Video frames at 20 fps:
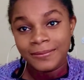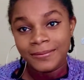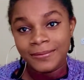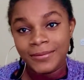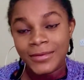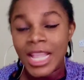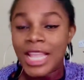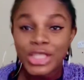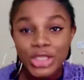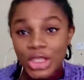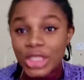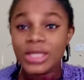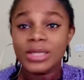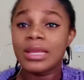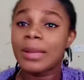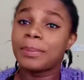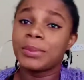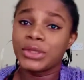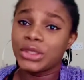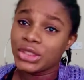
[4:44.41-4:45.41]
and you need to
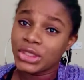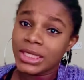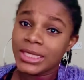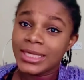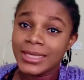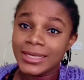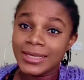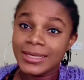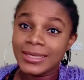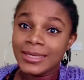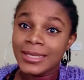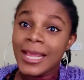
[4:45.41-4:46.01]
appreciate it.